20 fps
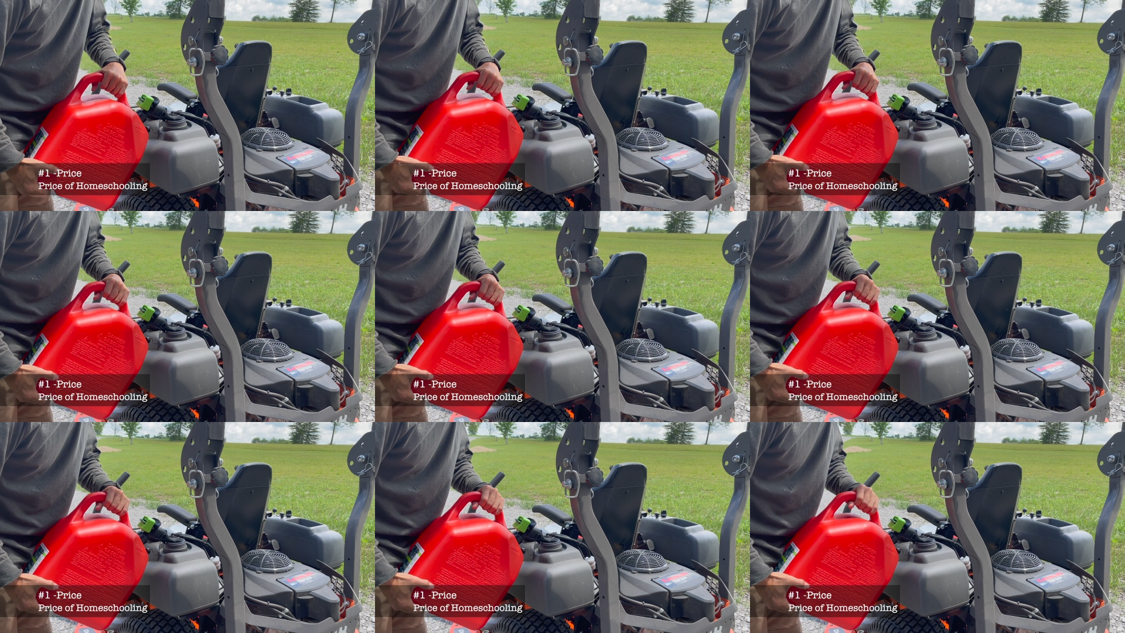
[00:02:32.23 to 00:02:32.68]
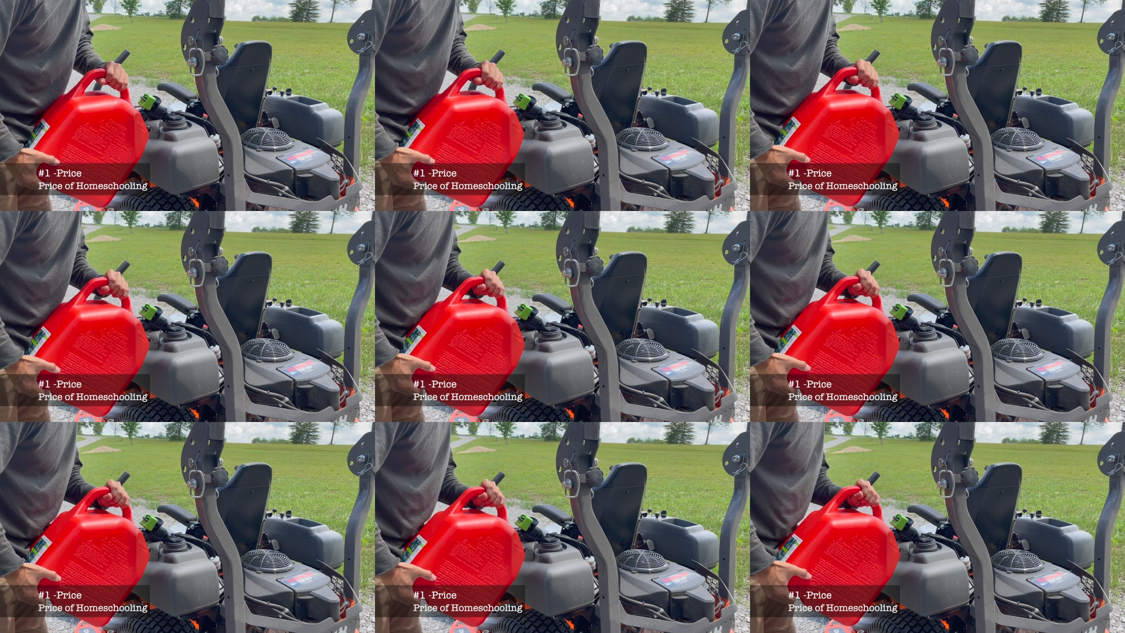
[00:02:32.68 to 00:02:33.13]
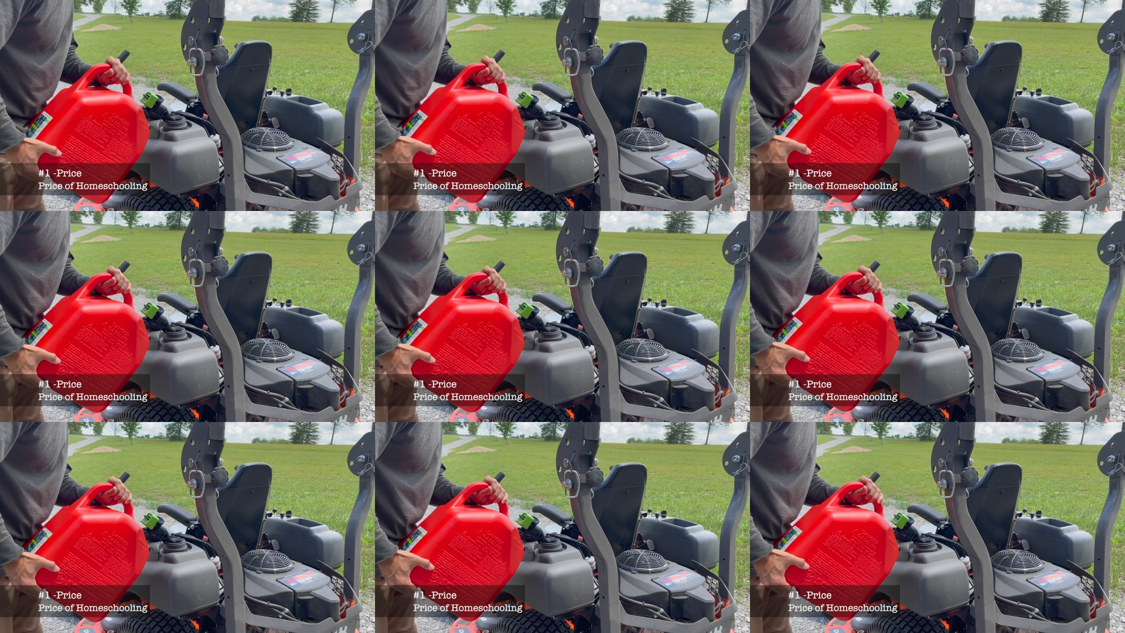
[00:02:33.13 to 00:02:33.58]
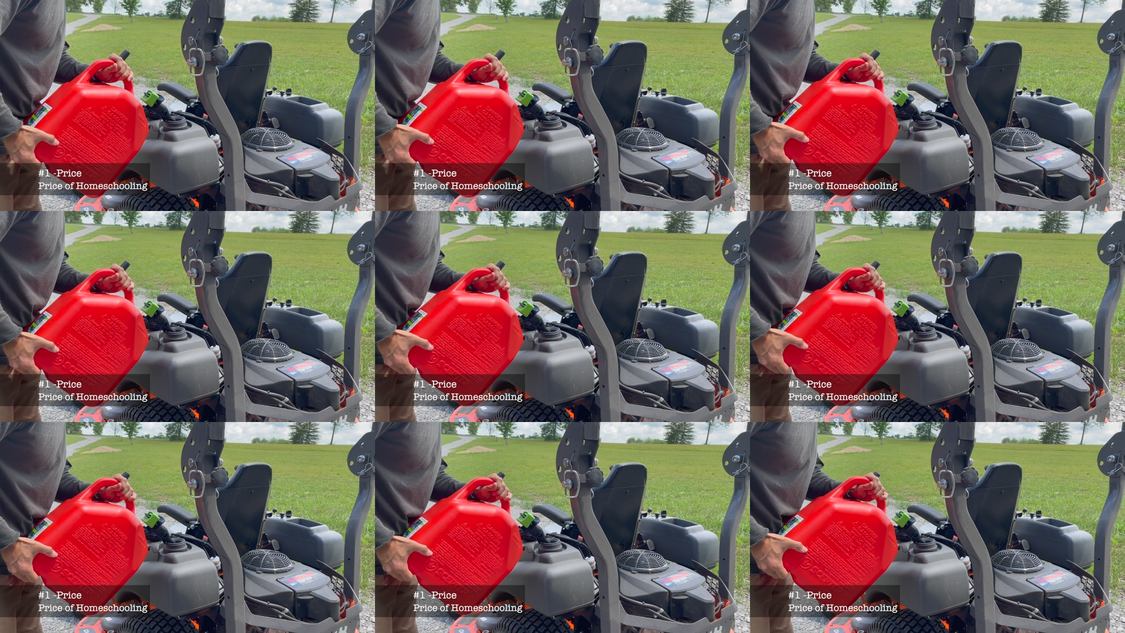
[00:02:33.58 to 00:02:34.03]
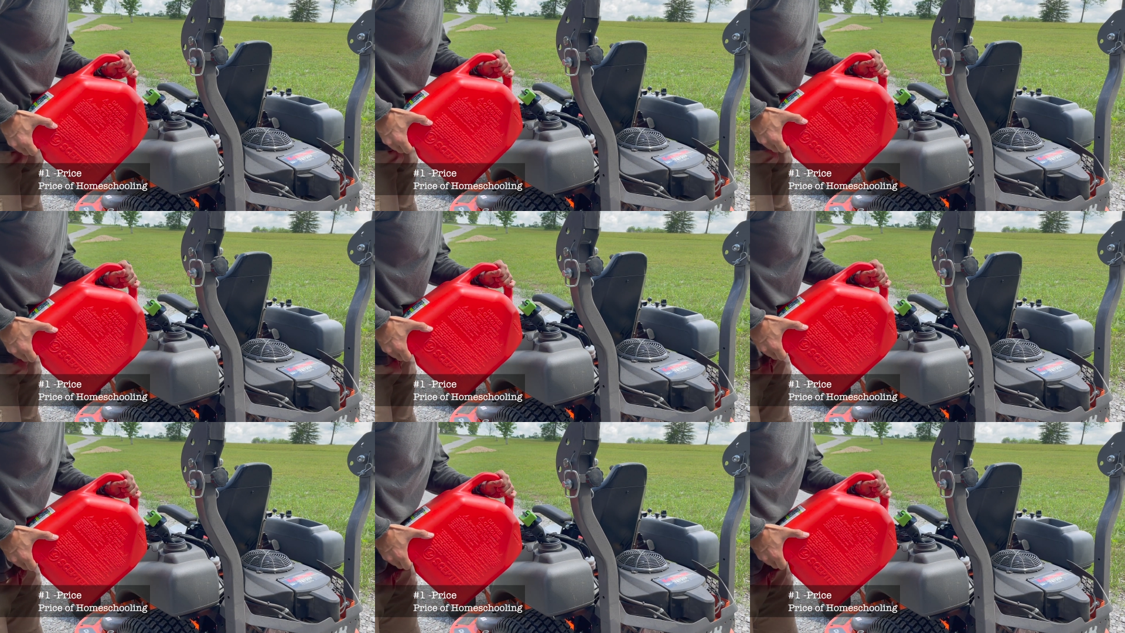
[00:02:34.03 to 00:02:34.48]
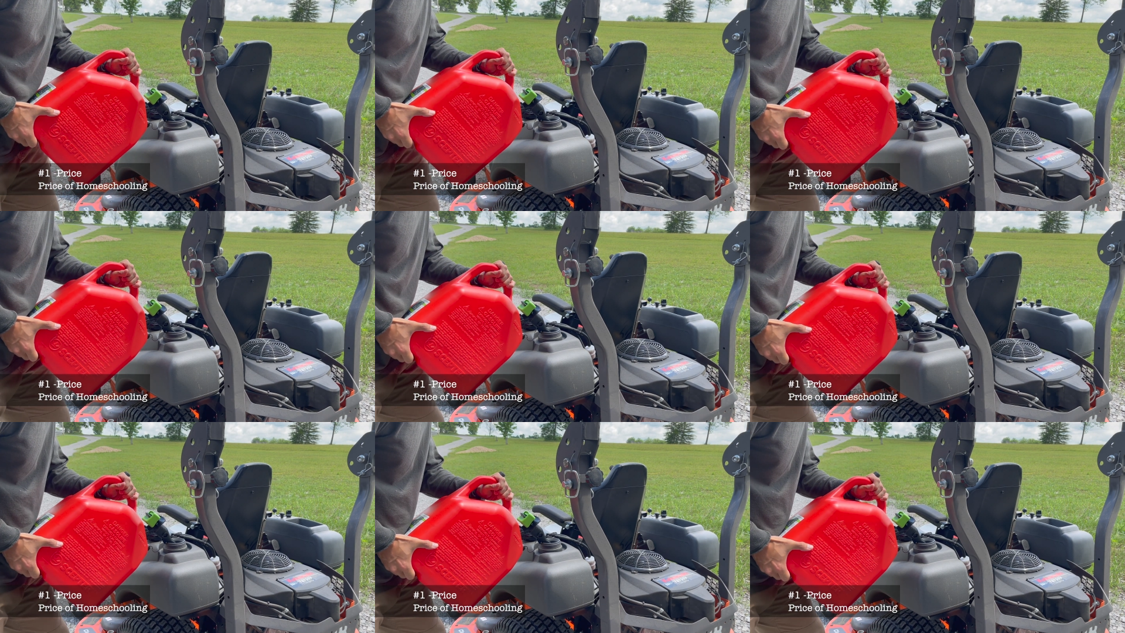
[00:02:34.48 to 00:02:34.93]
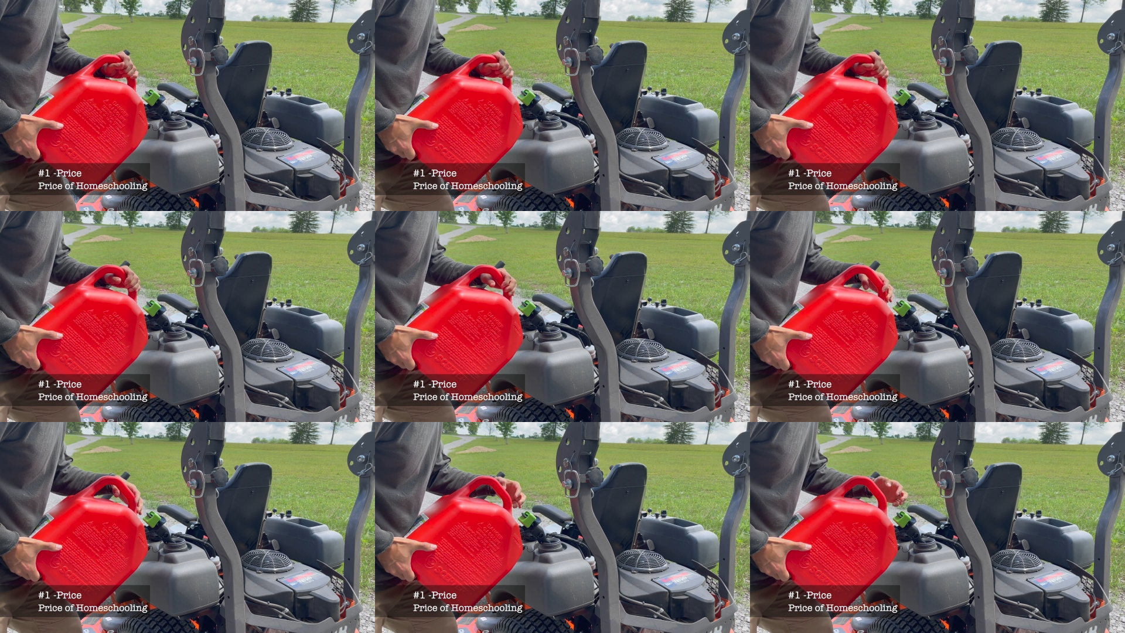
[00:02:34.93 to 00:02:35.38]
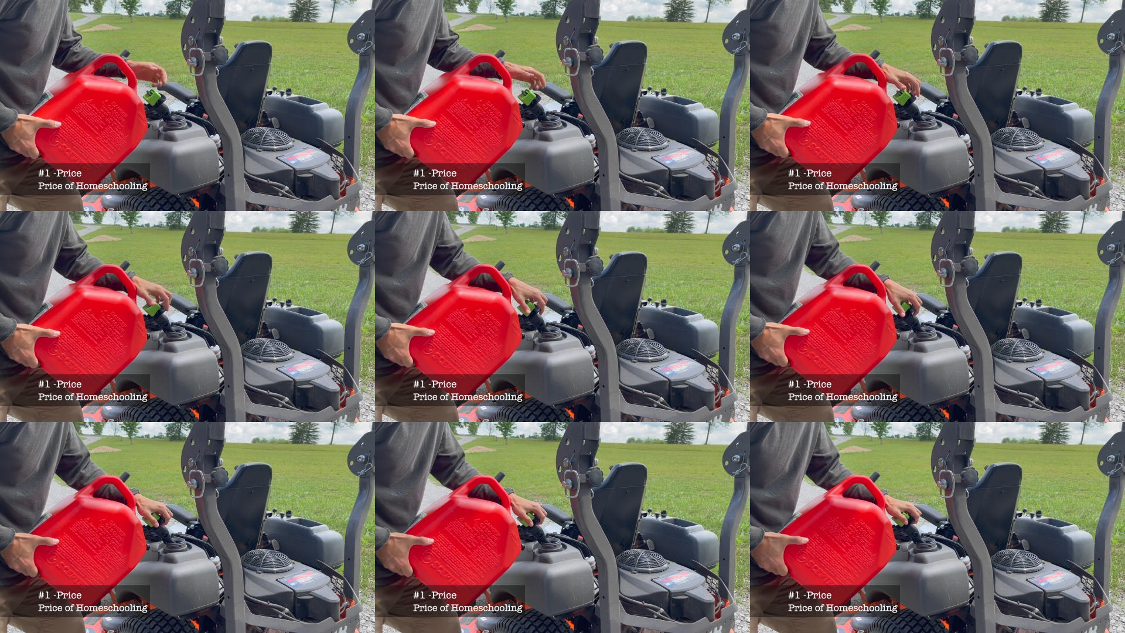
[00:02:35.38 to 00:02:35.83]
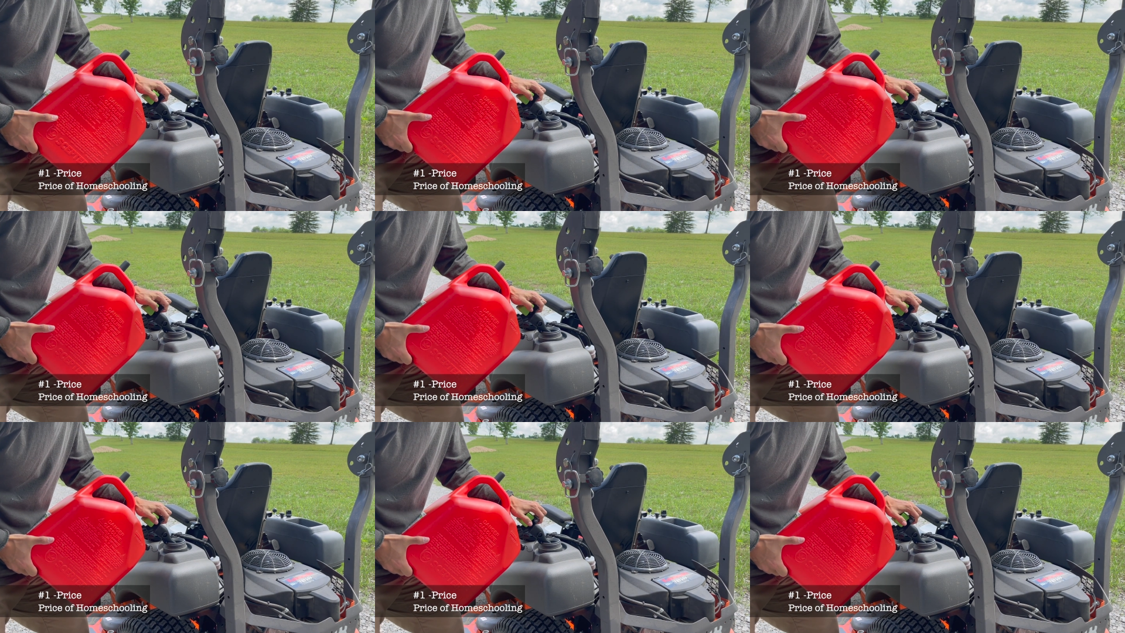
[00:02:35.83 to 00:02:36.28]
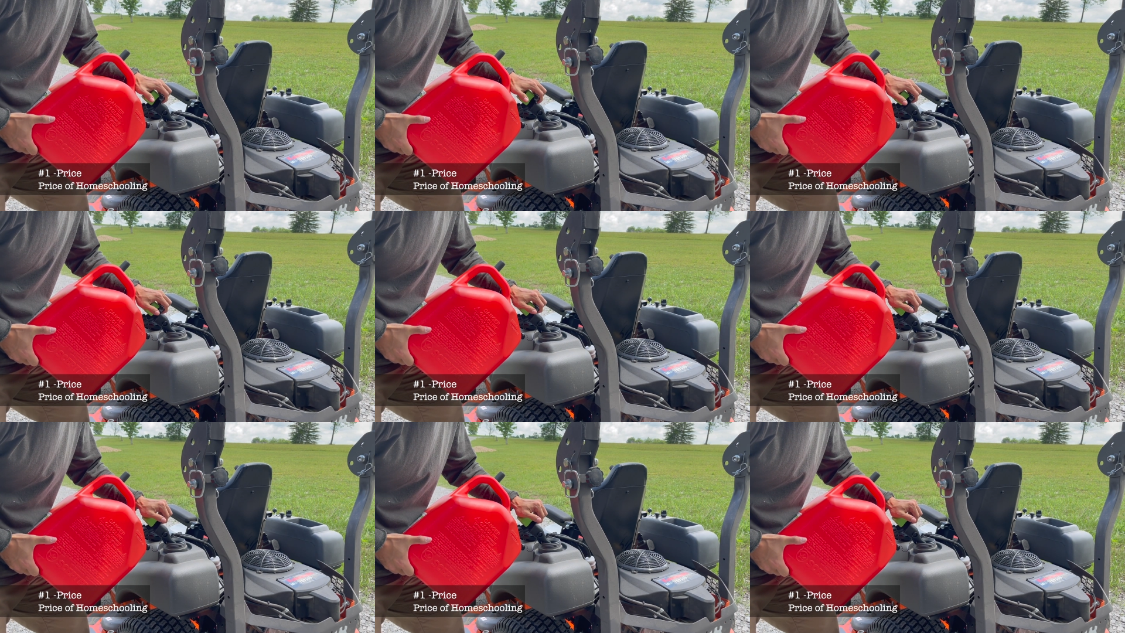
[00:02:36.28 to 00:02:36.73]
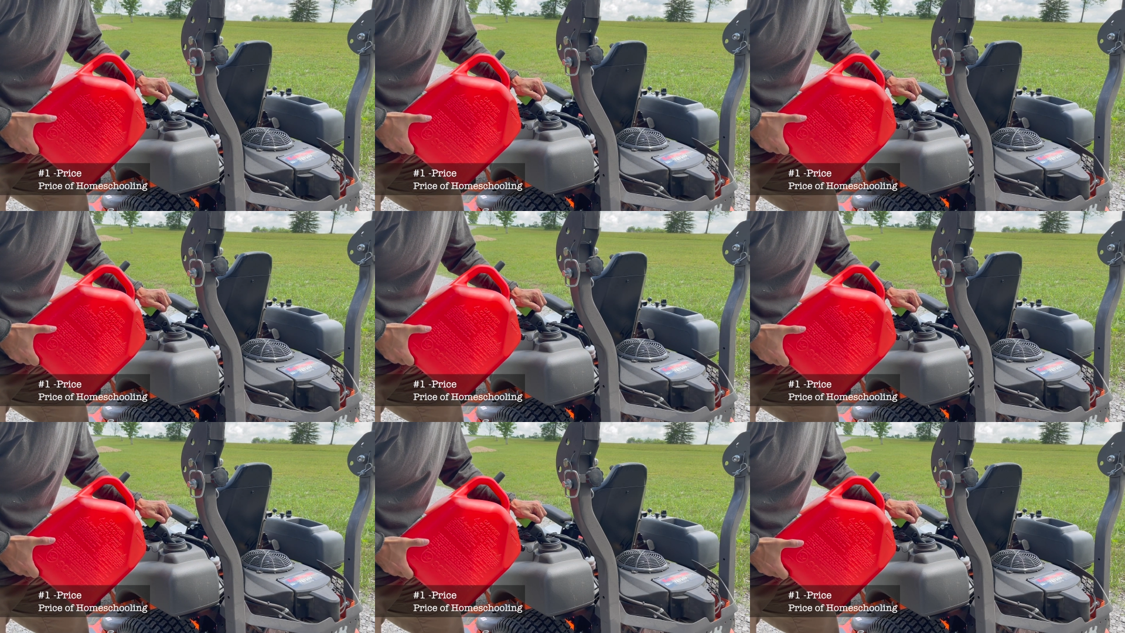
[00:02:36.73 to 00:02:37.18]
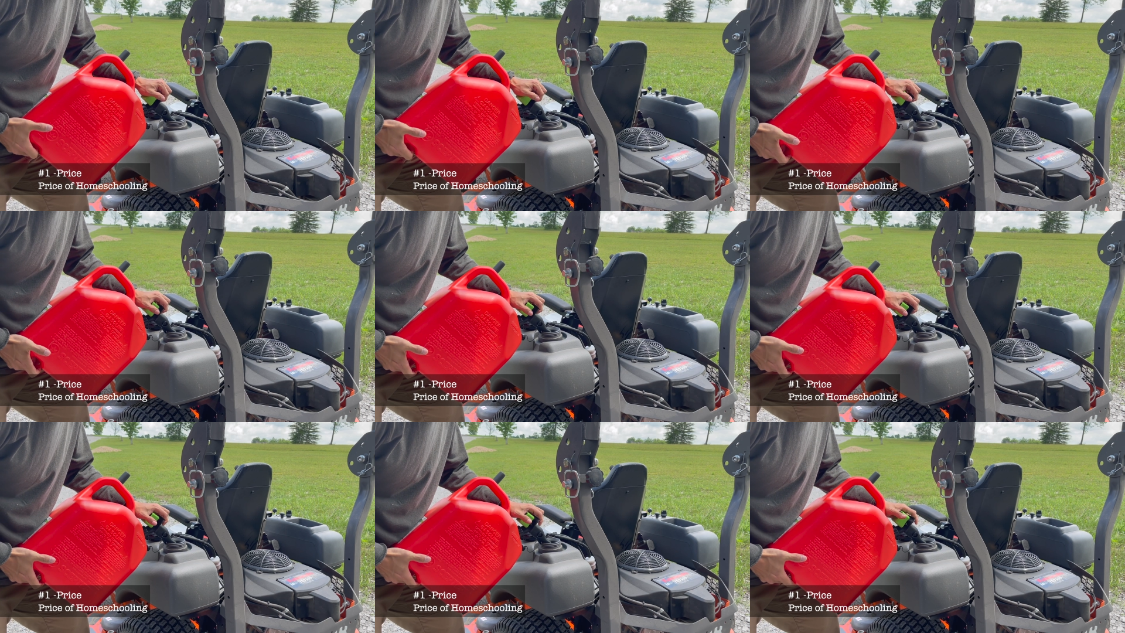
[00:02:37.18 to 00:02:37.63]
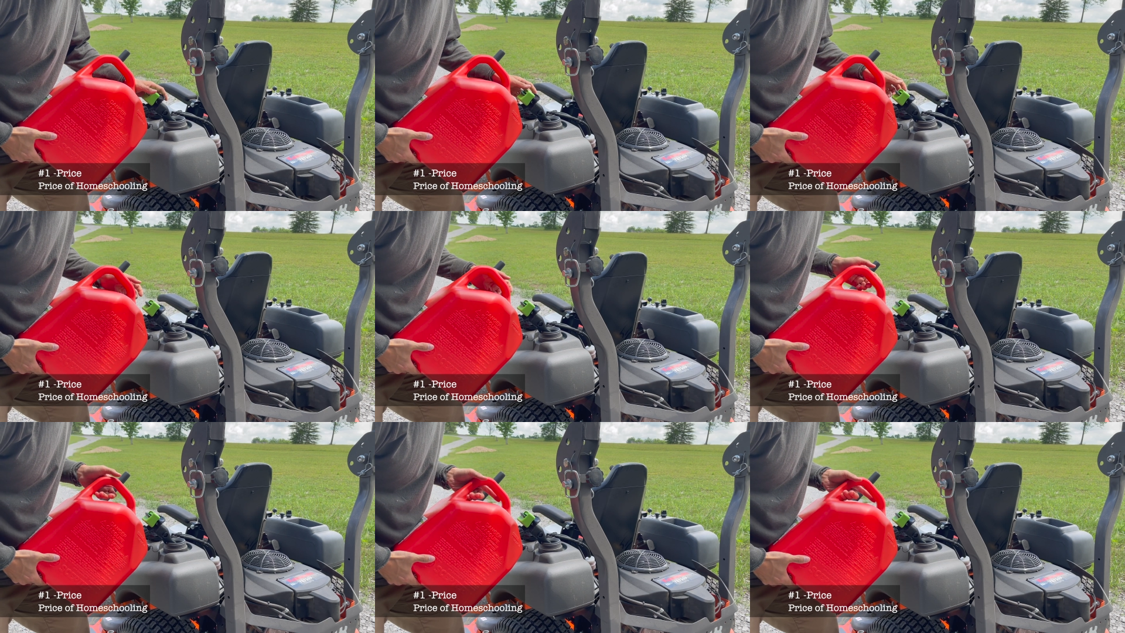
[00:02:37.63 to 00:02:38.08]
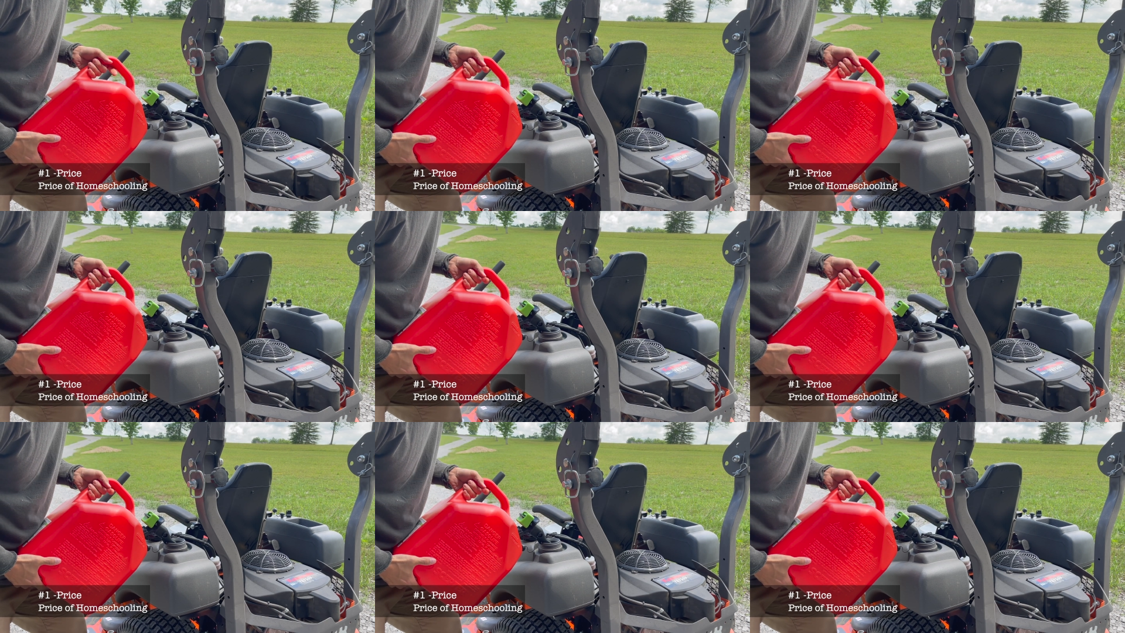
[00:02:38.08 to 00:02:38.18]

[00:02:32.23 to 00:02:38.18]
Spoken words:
(no speaker visible)